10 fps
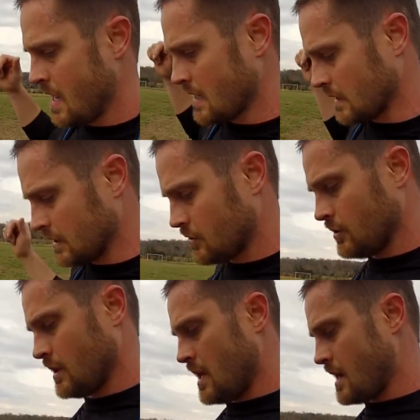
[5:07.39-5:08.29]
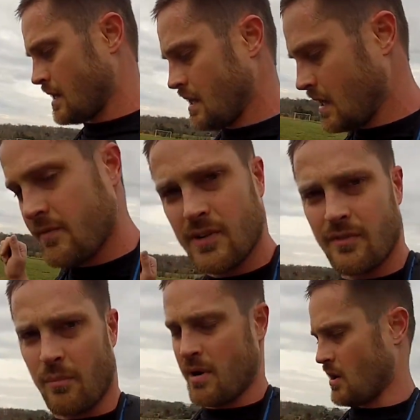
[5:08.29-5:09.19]
And I literally, like, even
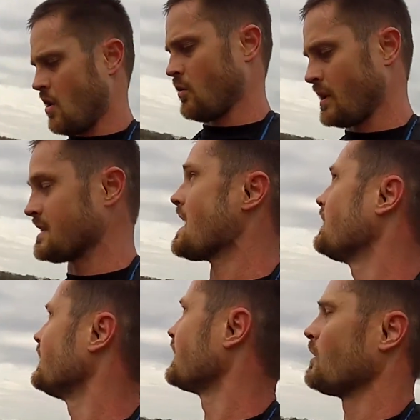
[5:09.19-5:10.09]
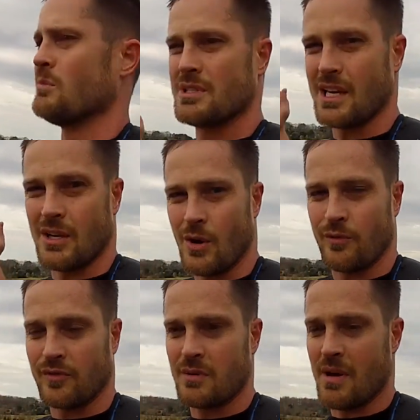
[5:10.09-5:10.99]
if I bring it all the way down, like I almost get no
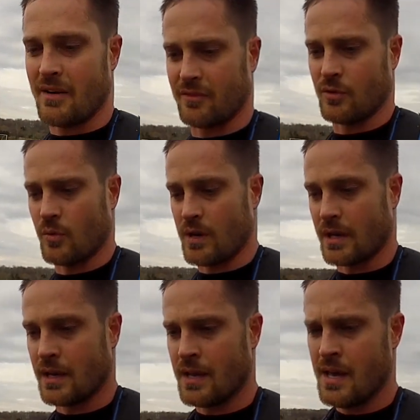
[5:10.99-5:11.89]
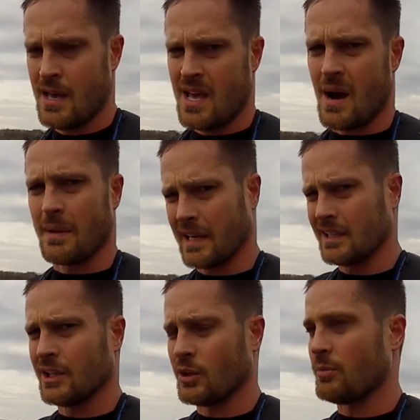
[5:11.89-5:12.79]
feedback from the wing. I mean, I get
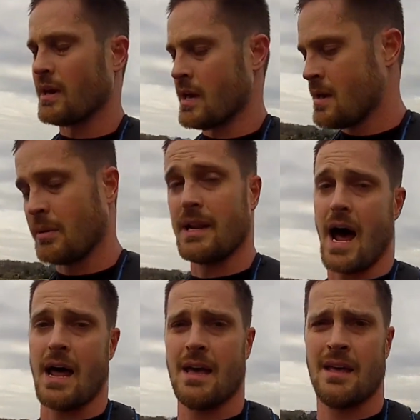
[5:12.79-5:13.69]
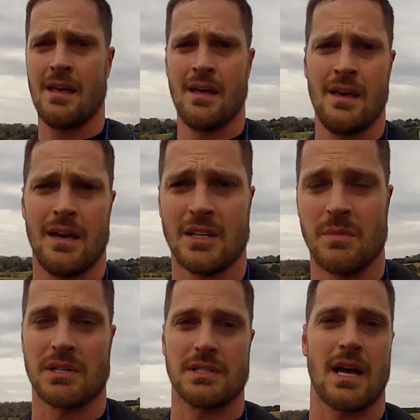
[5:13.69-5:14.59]
a little bit, but not as
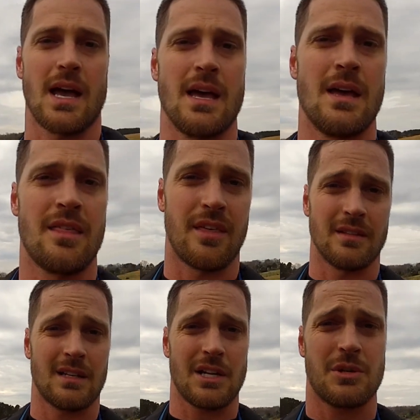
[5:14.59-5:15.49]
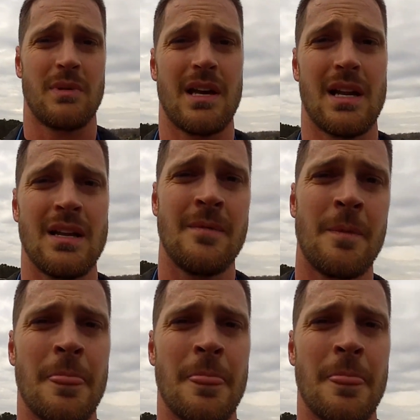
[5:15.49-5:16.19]
much as I think that I should be getting.